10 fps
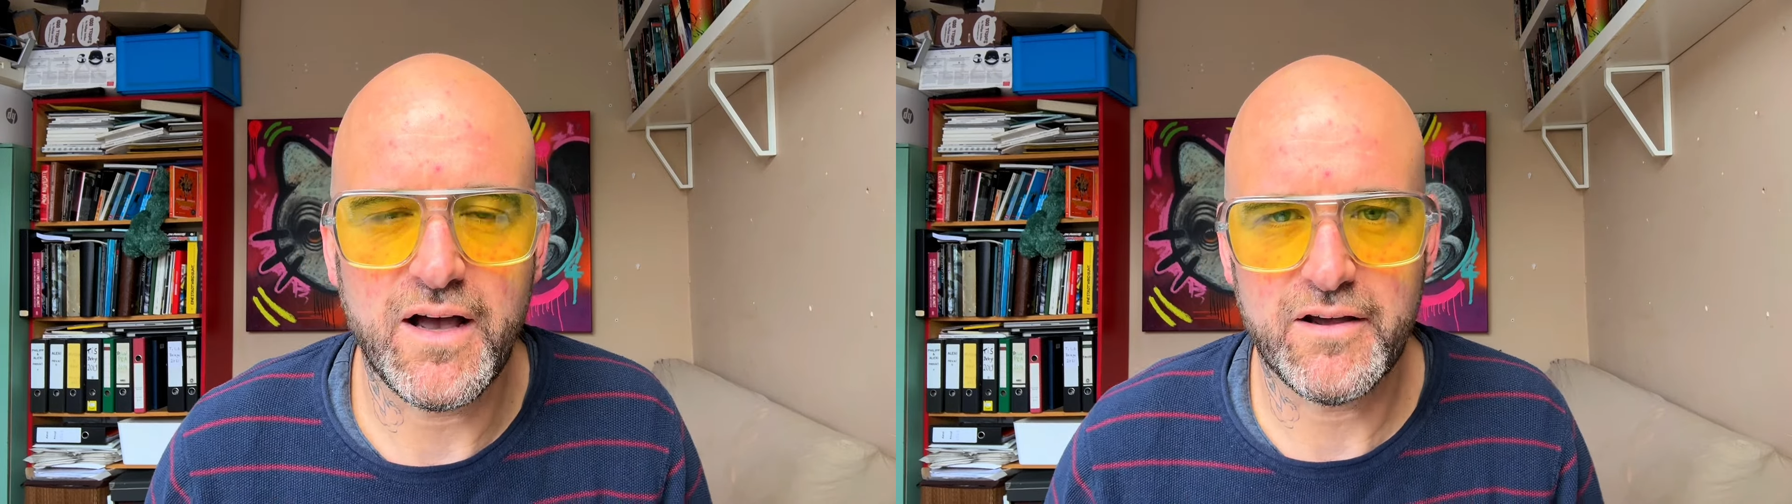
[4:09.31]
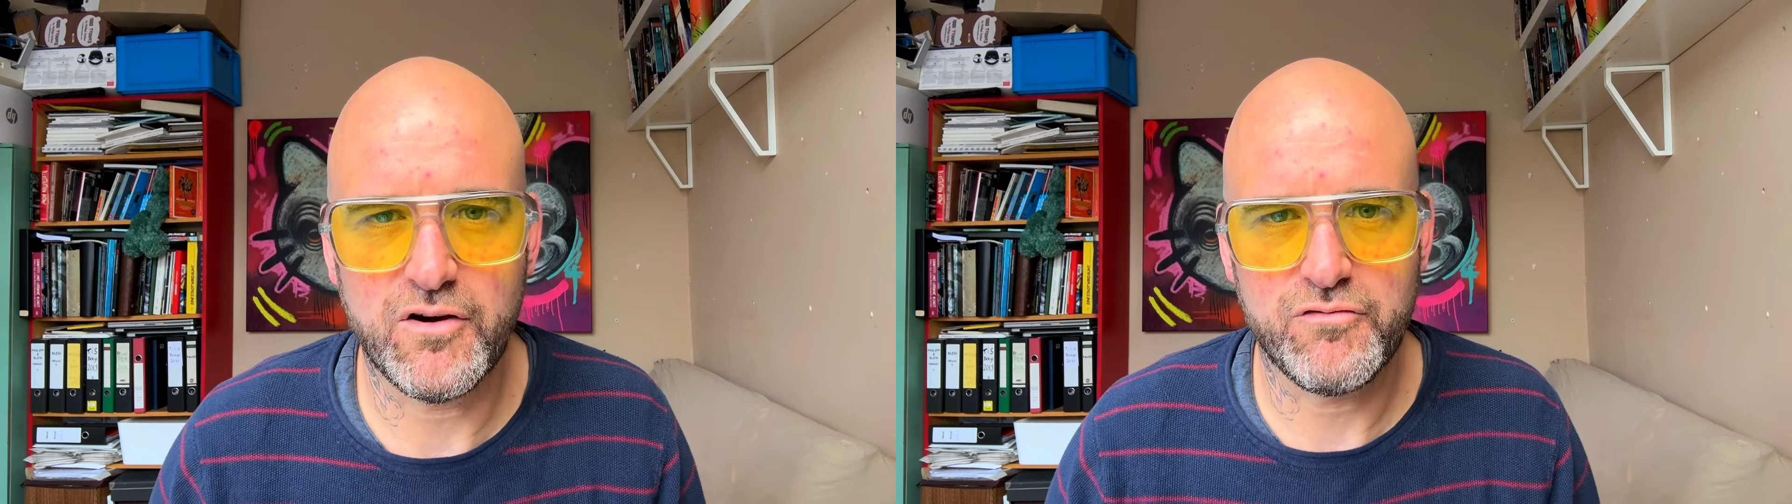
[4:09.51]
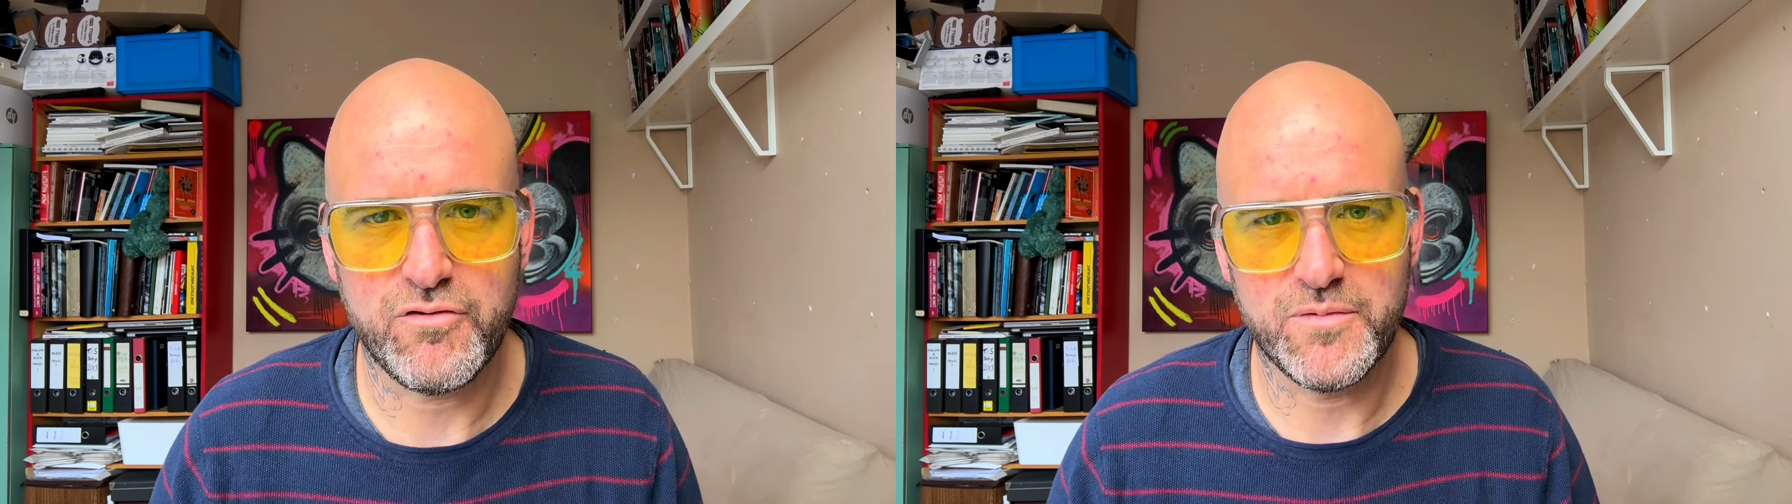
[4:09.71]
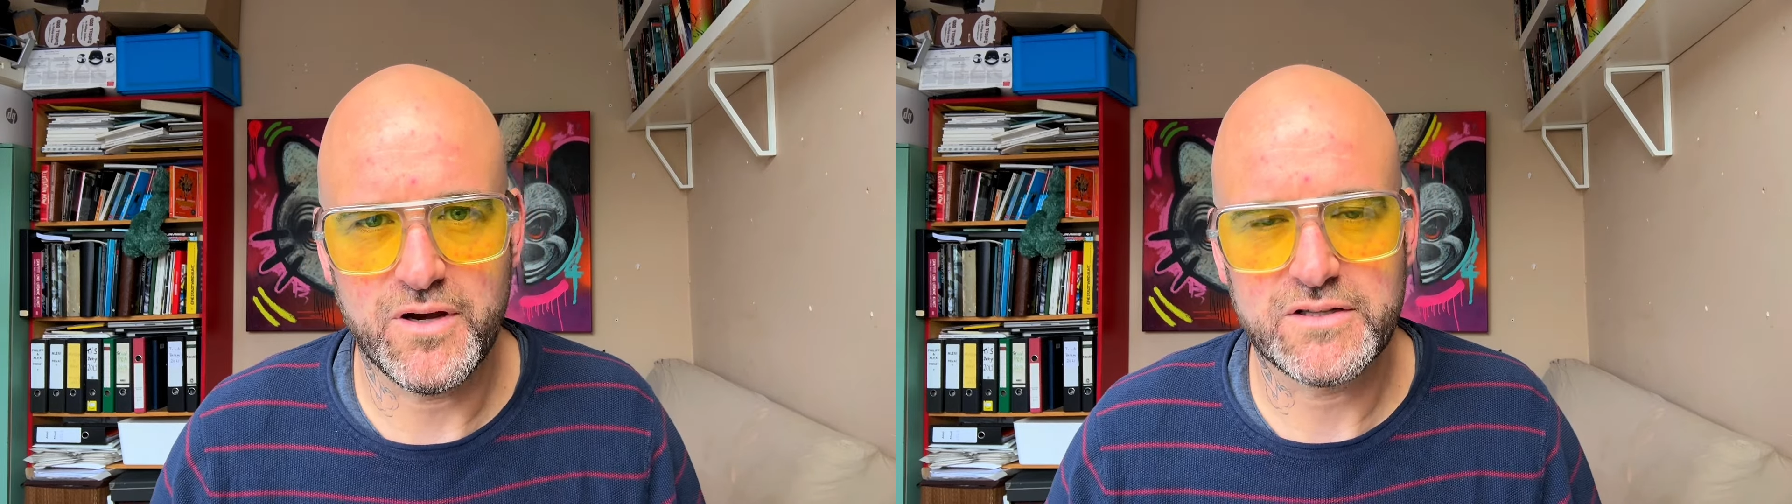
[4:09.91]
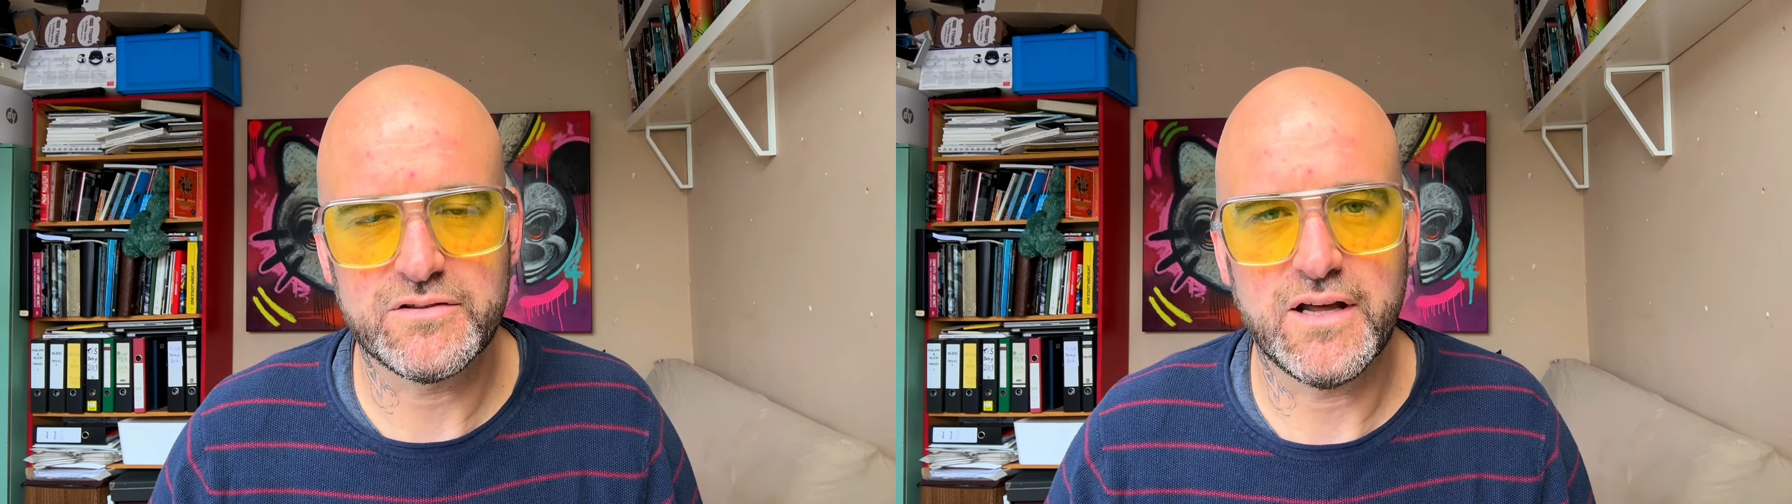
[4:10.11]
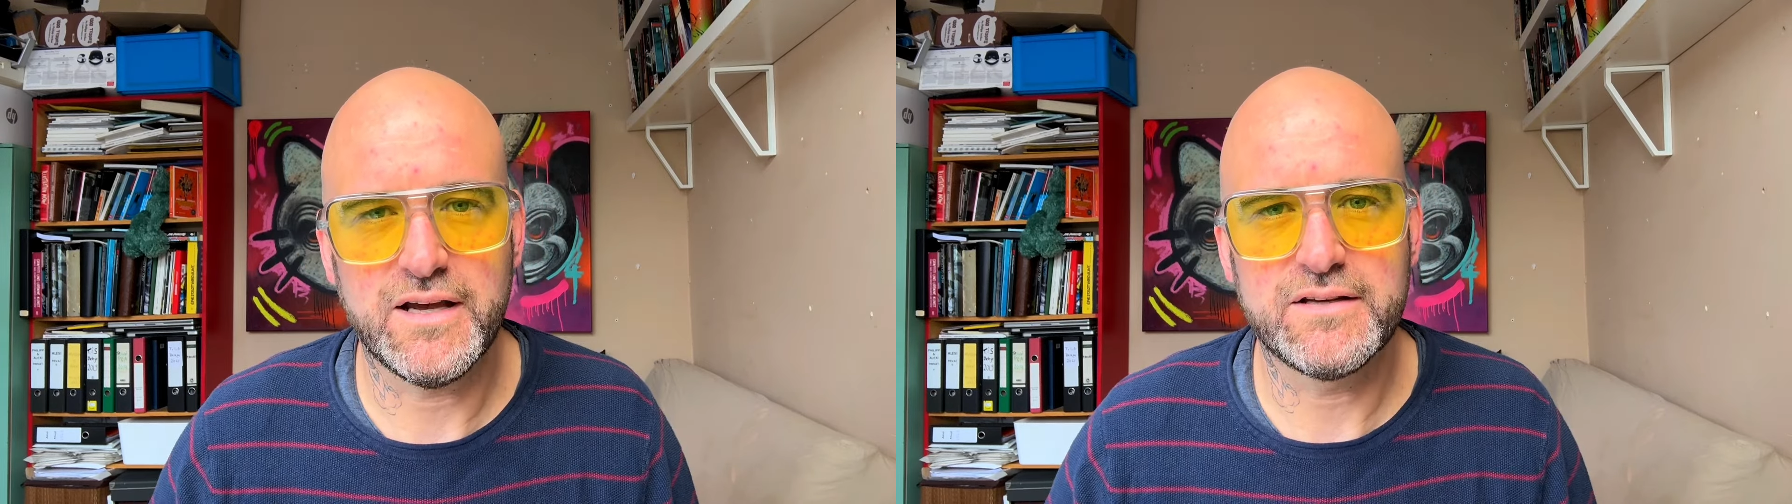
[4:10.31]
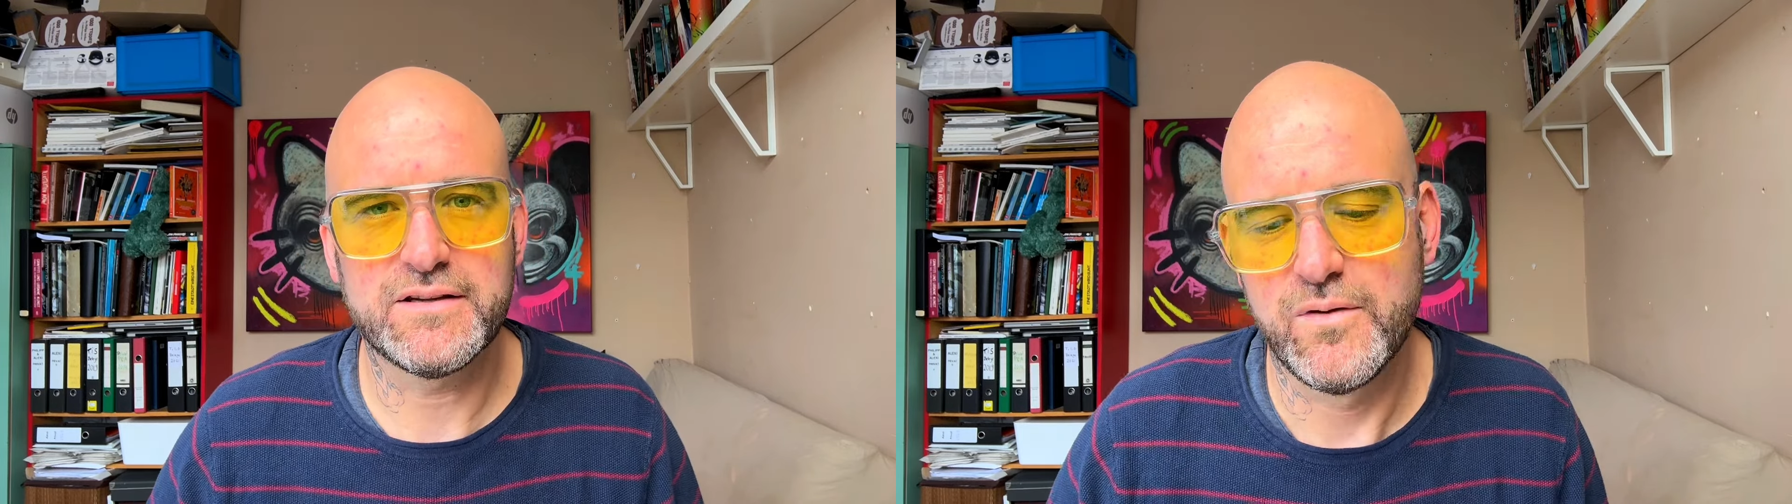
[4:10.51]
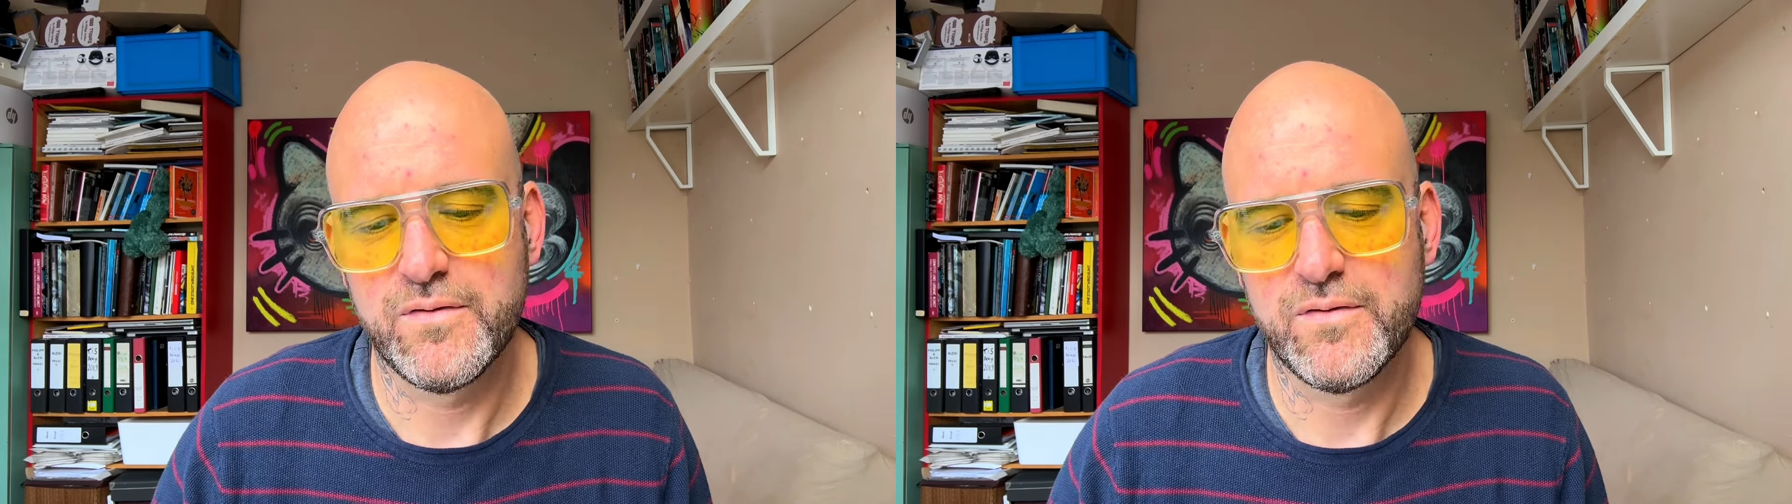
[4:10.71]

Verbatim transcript: I go from dark to light.